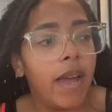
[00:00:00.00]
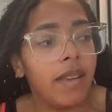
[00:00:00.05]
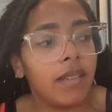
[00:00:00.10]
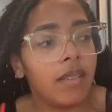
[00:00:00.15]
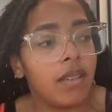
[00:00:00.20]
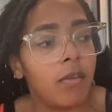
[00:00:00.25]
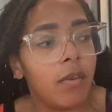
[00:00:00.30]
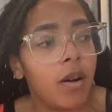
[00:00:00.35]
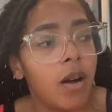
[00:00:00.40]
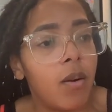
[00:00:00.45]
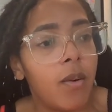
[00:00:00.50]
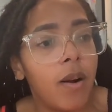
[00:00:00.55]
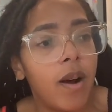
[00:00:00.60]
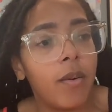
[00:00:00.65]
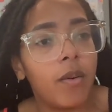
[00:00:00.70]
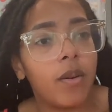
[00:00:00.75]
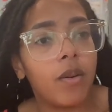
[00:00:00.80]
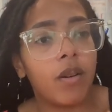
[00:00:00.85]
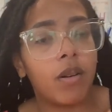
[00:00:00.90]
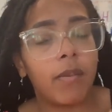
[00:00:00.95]
Basketball?
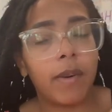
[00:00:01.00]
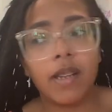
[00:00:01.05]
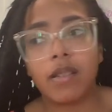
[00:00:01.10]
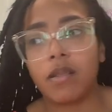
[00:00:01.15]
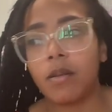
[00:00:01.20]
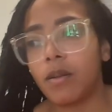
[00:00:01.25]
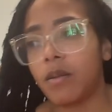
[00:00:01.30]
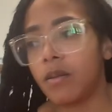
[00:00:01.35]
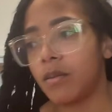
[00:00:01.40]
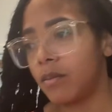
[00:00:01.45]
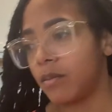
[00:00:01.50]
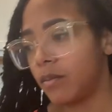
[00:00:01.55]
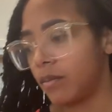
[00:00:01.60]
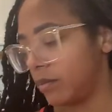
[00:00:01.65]
Why are we going to basketball?